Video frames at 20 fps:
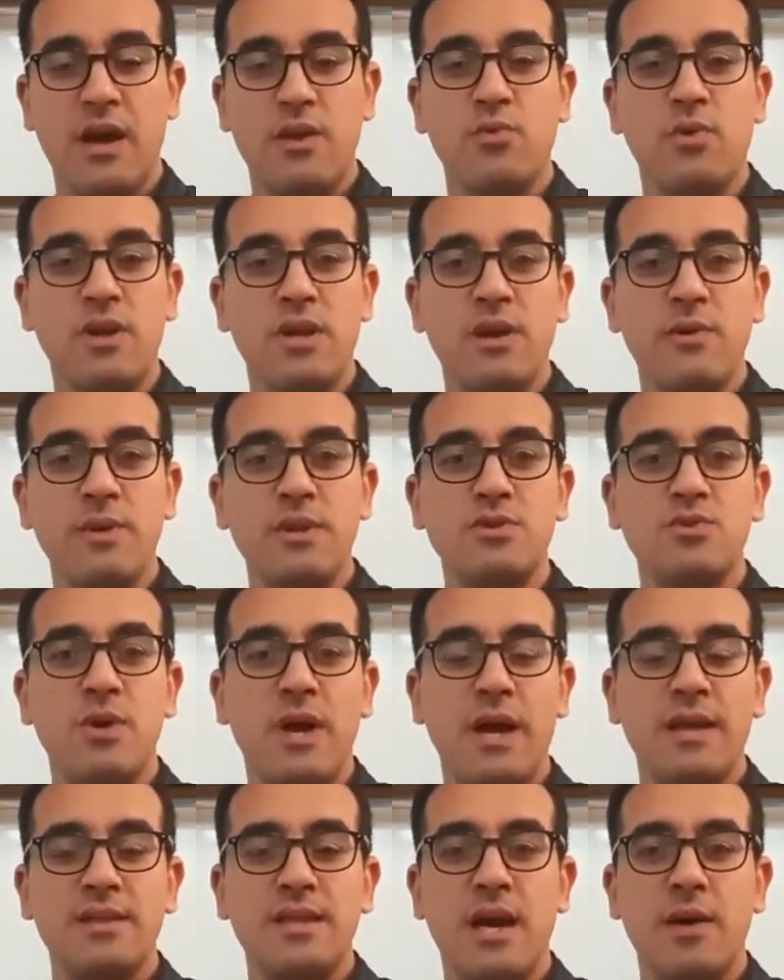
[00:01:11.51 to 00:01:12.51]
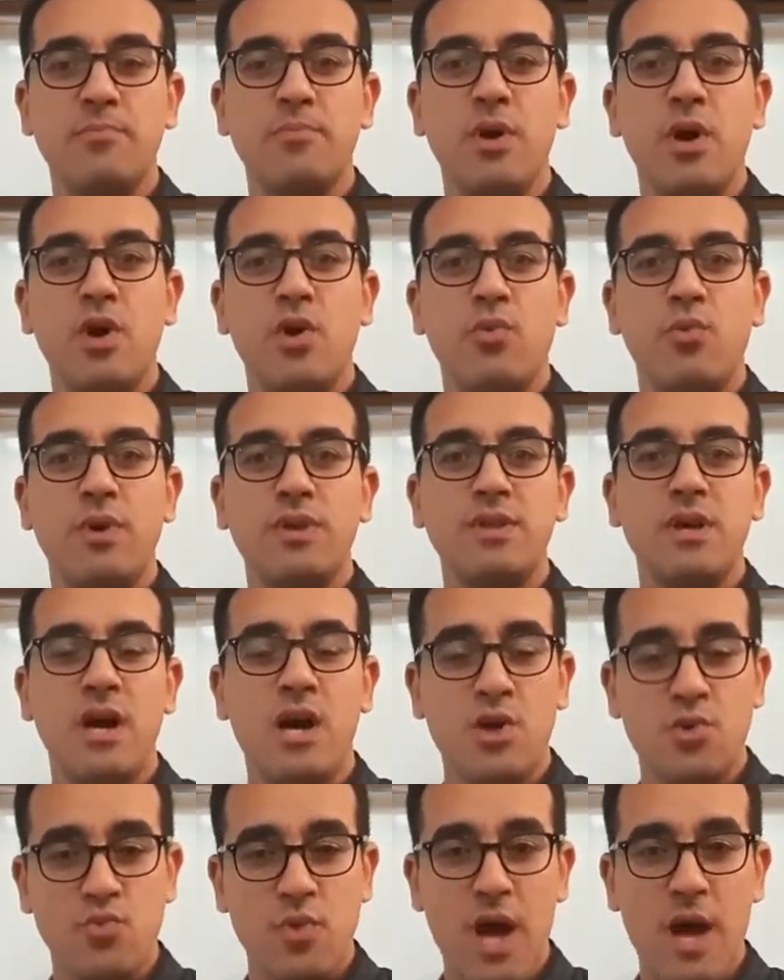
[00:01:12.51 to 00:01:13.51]
And we're going to end up with
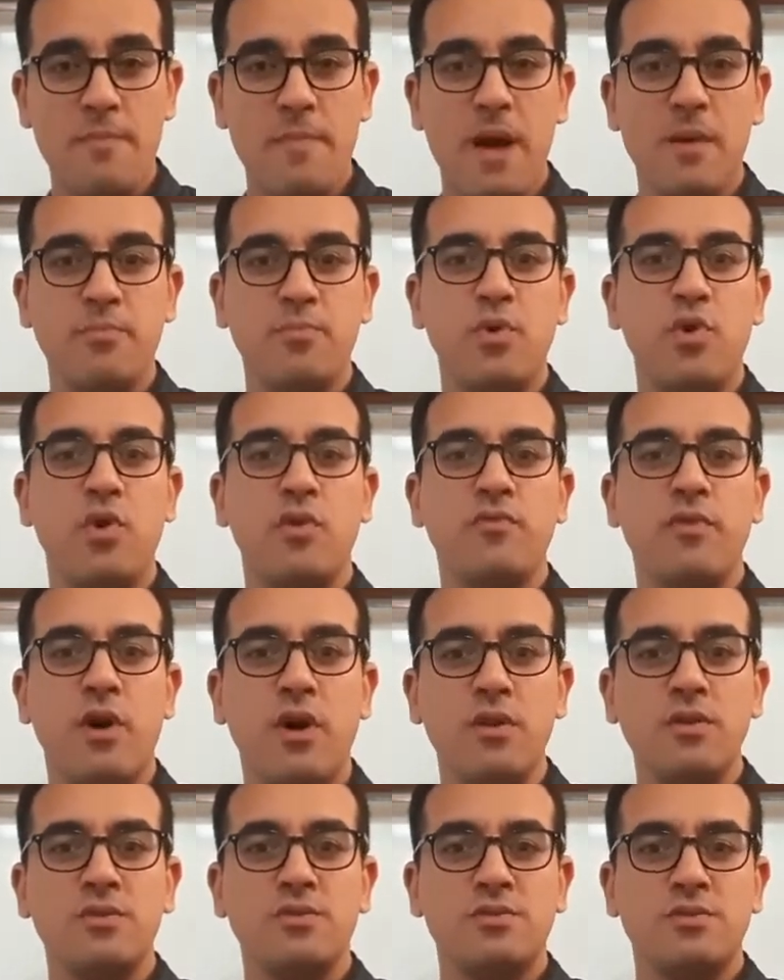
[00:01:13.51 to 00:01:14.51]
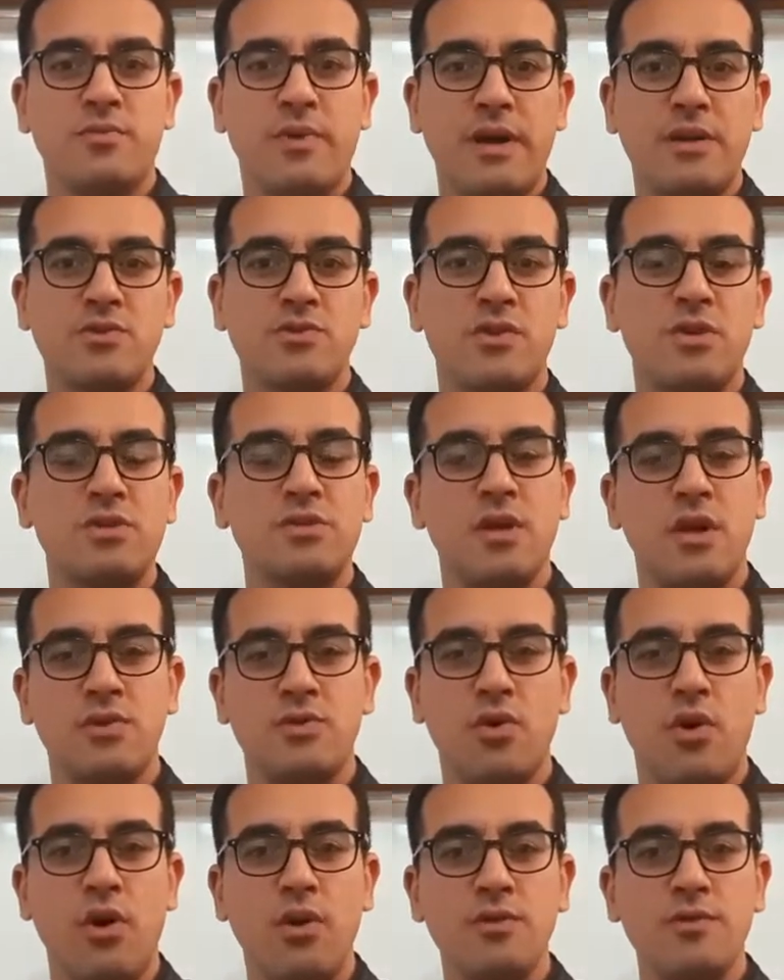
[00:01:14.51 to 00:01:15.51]
a wrap-up of all the structures
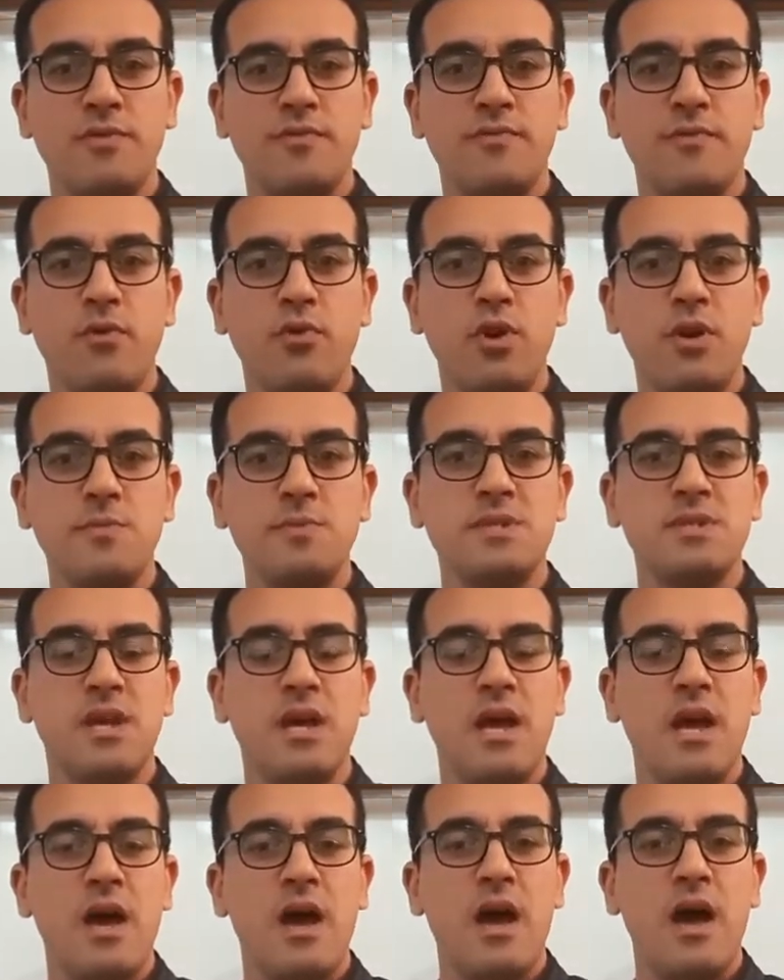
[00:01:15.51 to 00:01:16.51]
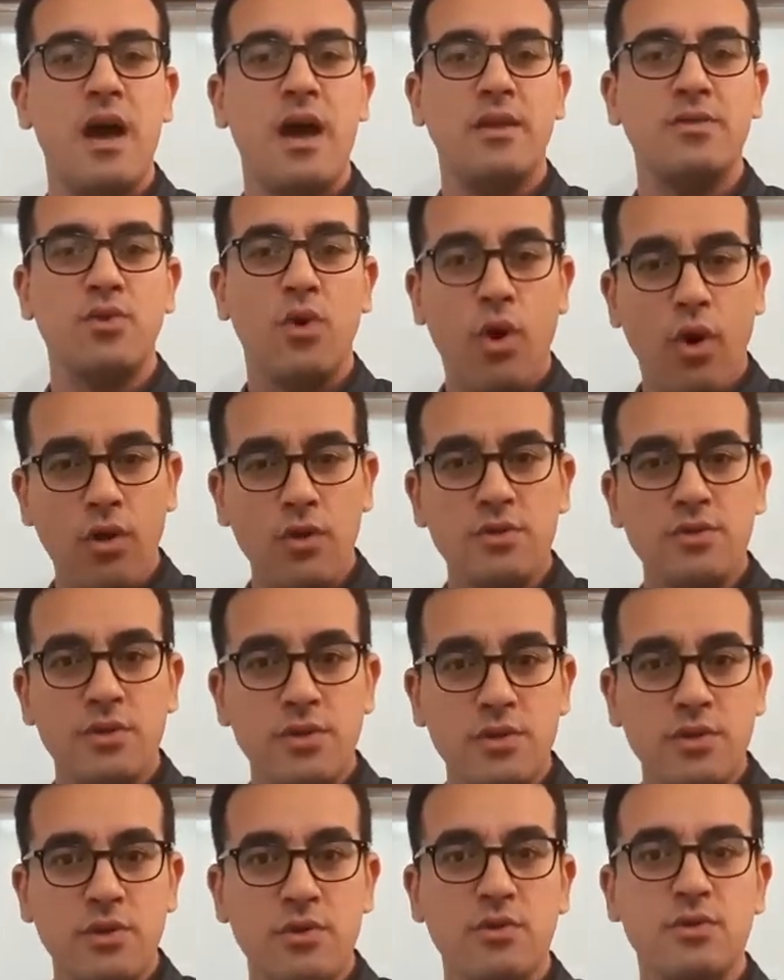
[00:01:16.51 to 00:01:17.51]
and all the forms and all the
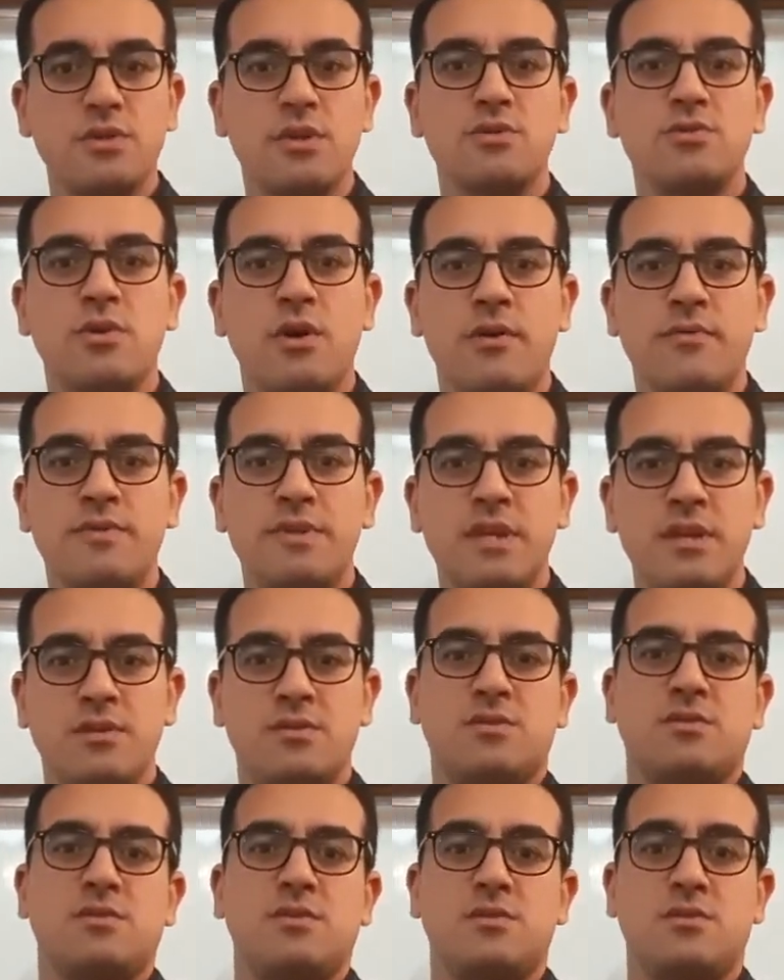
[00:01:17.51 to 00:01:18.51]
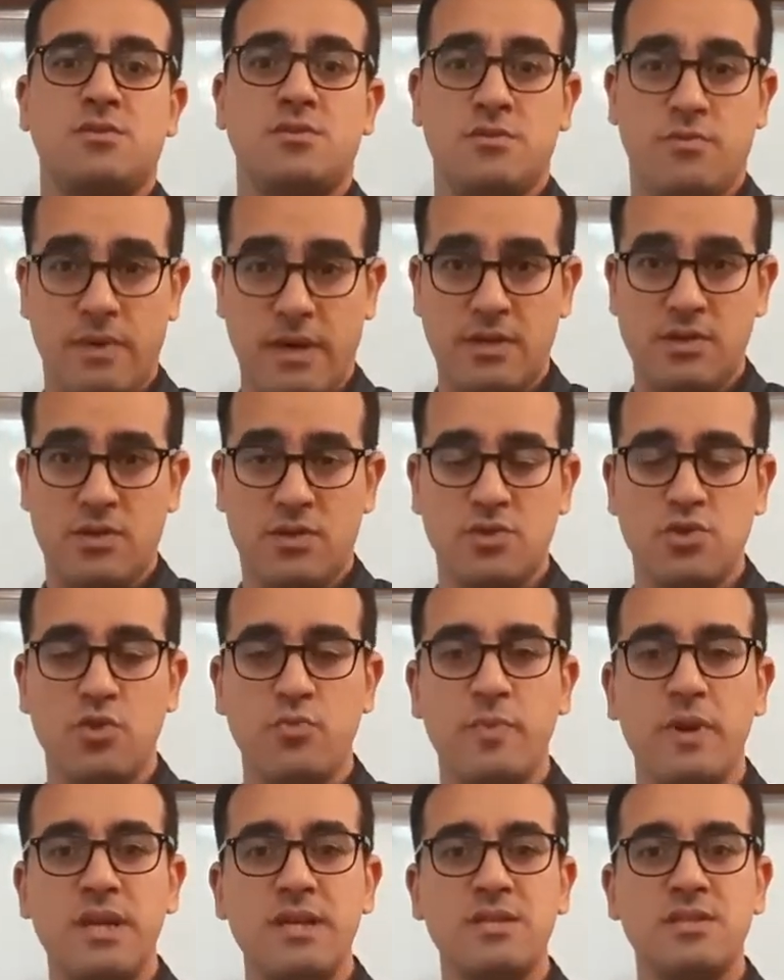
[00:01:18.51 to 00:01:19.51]
uses of these structures.
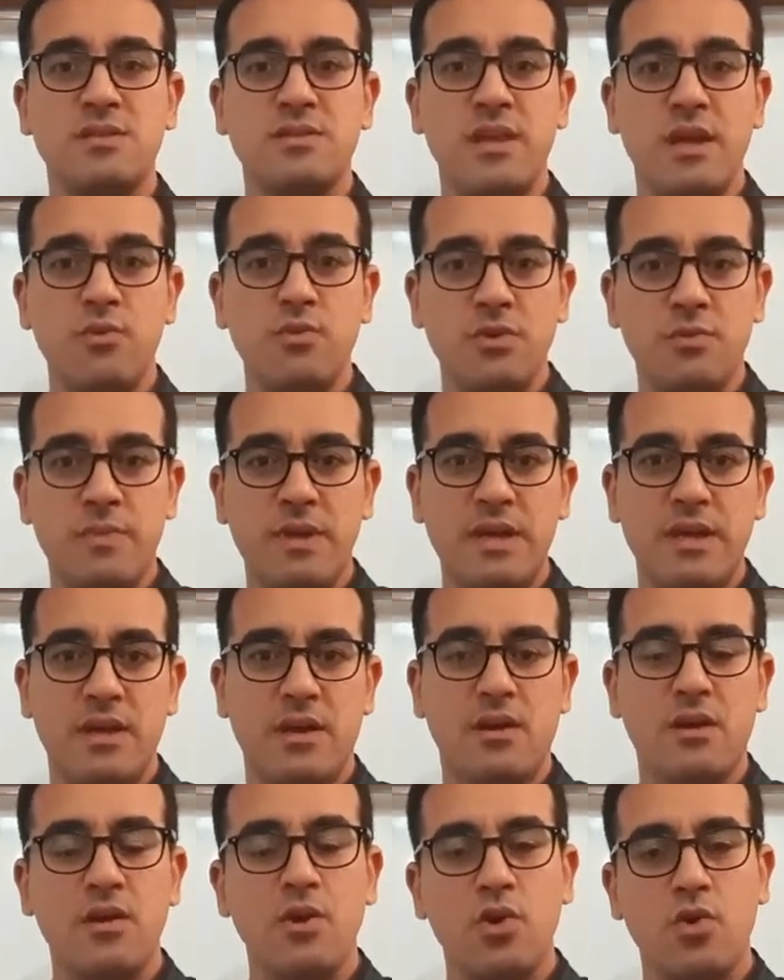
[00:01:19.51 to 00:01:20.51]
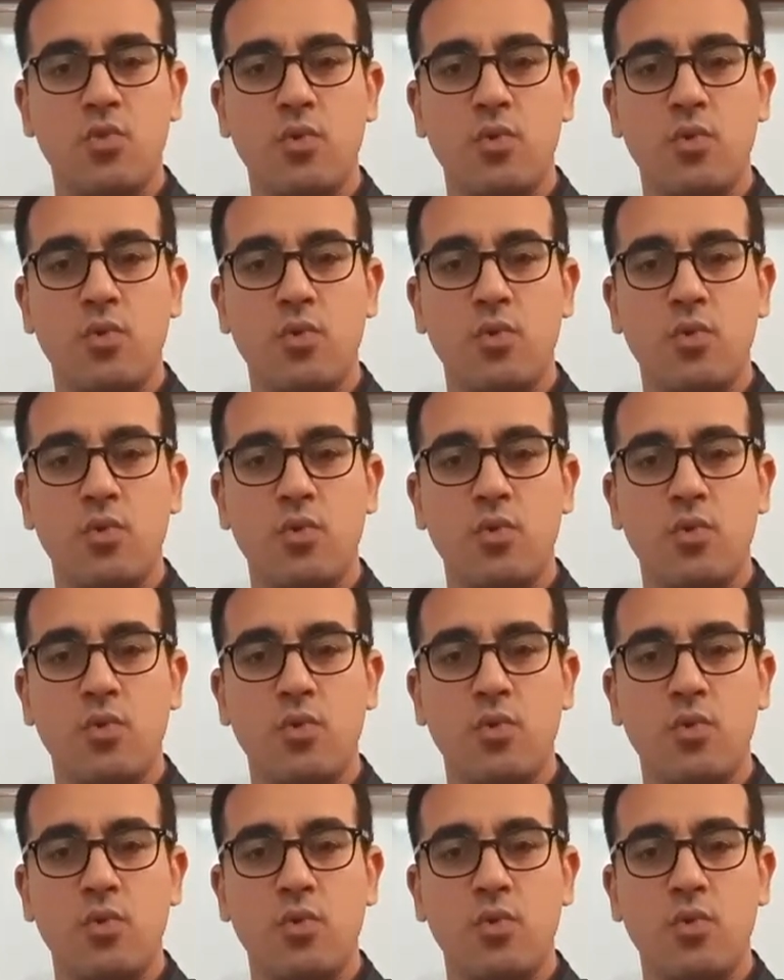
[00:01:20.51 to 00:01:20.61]
So please stay with me here.